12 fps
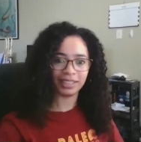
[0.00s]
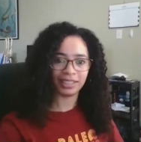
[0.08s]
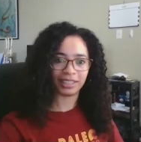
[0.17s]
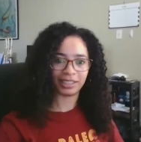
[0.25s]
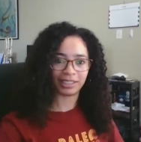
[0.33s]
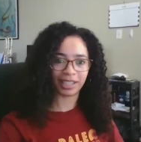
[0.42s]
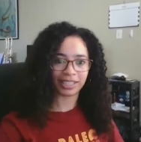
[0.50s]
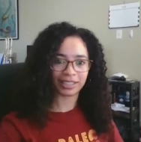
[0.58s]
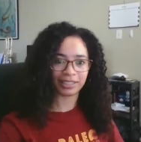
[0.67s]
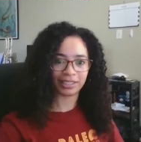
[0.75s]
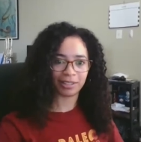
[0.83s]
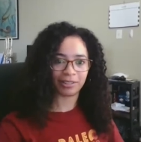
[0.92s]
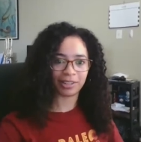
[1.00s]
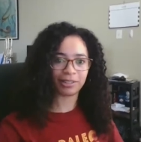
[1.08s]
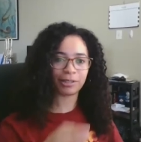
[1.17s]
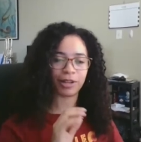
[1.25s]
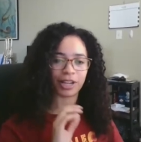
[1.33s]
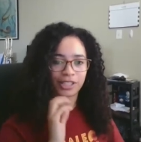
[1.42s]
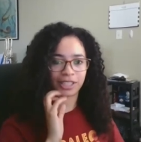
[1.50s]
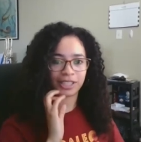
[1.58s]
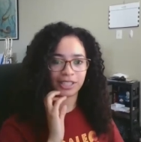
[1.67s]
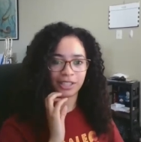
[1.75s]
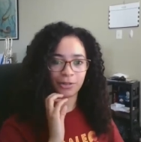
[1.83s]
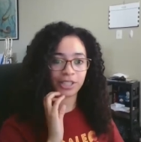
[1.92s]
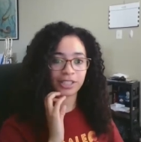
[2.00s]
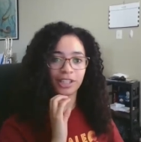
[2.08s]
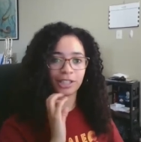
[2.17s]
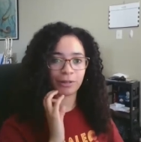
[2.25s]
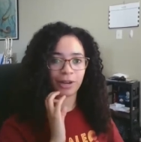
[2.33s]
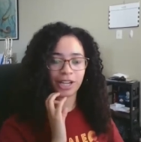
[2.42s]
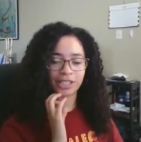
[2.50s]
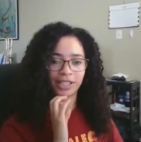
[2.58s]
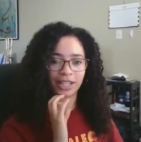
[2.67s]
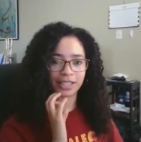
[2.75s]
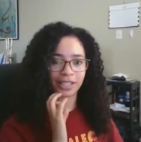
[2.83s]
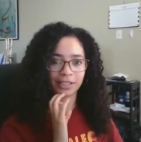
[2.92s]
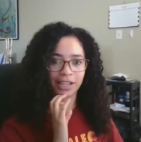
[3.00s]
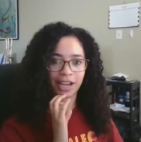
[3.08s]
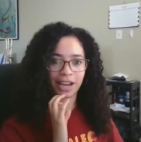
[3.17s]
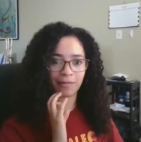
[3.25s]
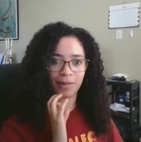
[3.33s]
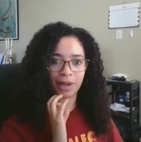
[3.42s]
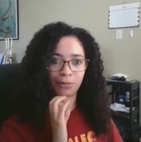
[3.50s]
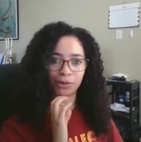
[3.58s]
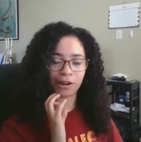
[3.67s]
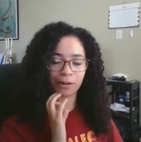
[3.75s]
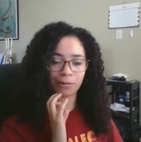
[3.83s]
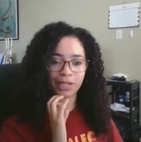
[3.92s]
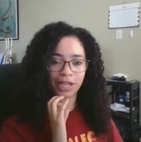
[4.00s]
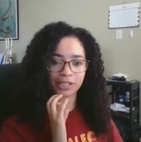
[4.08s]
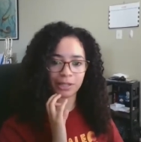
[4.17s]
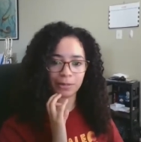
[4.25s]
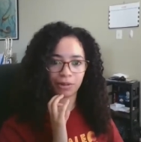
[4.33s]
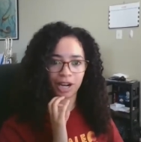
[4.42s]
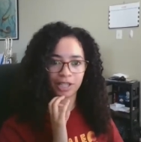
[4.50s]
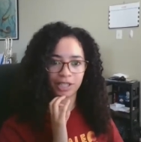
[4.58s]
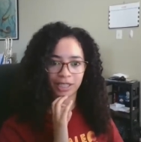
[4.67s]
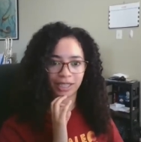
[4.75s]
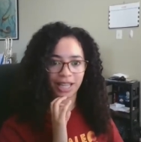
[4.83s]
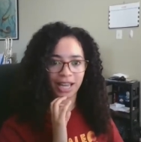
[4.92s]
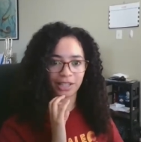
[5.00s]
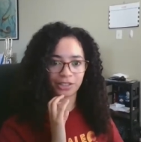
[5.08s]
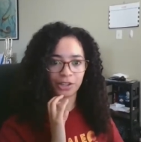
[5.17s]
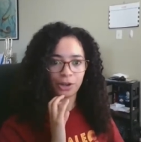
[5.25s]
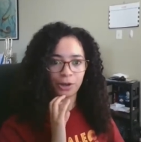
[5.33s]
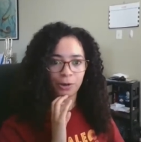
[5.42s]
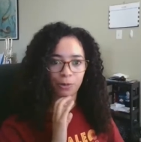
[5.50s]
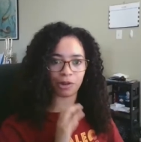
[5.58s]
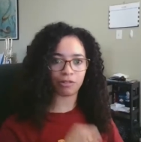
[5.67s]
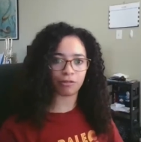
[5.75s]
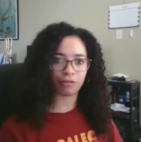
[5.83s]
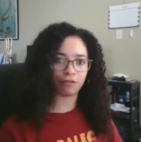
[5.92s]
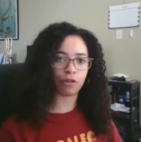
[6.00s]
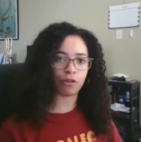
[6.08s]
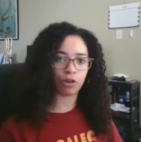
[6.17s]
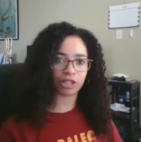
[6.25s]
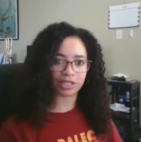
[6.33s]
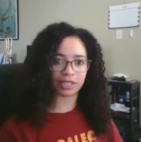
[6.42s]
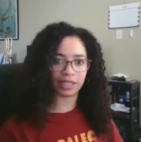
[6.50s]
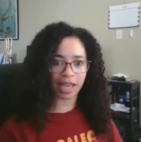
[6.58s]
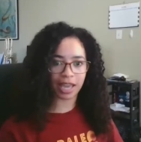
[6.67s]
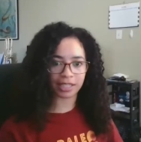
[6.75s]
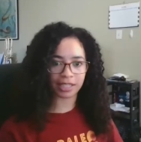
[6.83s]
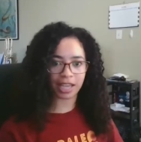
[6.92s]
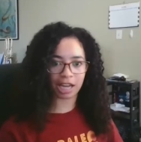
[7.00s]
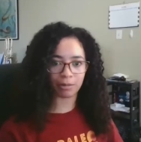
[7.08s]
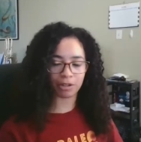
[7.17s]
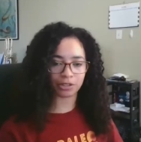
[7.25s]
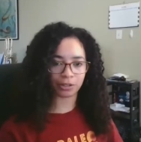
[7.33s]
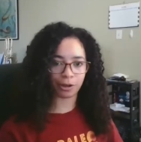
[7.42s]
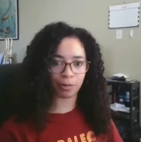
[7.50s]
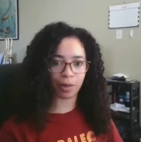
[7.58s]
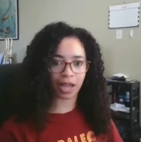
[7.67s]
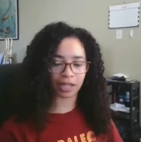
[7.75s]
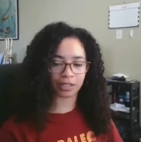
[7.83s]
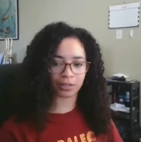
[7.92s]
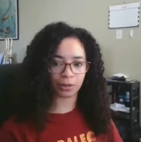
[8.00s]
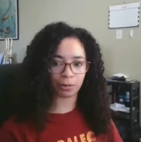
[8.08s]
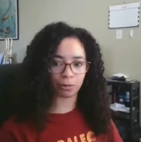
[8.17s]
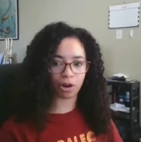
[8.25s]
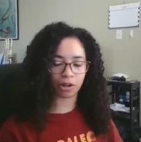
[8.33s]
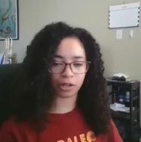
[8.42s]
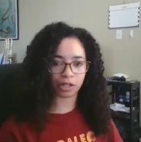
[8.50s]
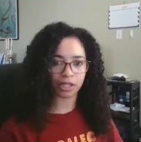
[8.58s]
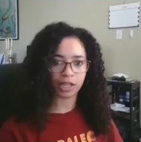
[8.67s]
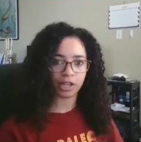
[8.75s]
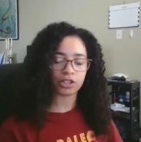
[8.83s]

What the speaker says: All right, so another question. Oh, this is a good question. This is kind of my broader PhD project, and that is, what forced land animals to go back into the water.